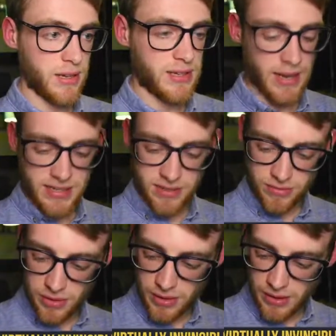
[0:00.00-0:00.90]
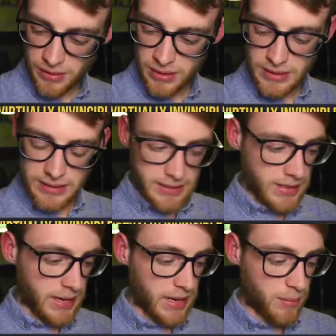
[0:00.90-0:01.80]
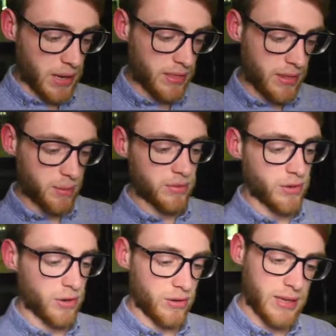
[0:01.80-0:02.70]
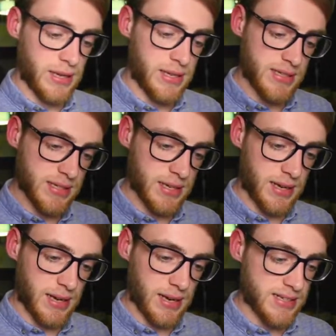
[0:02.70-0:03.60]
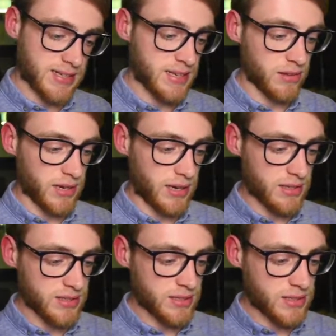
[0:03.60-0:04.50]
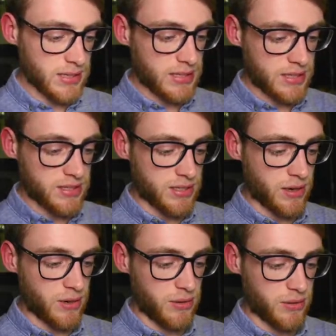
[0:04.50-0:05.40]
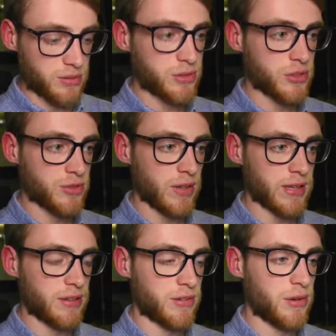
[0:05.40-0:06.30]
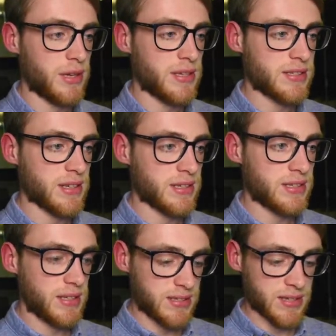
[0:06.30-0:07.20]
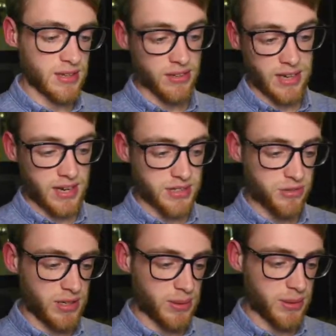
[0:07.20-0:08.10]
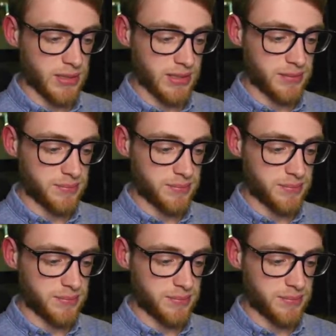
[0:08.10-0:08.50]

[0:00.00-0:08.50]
days of Yu-Gi-Oh! Um, and then we've got these uh, skill cards. So just flicking through these so you can see the skill cards really quickly.